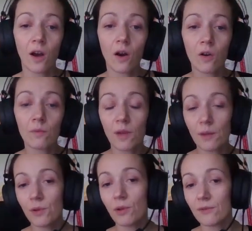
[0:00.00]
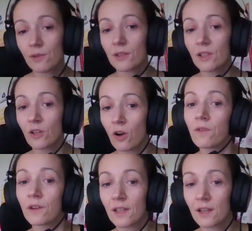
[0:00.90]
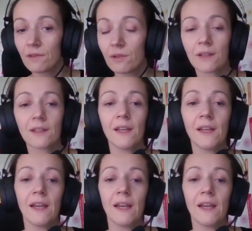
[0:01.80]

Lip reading: or maybe you have already covered everyone,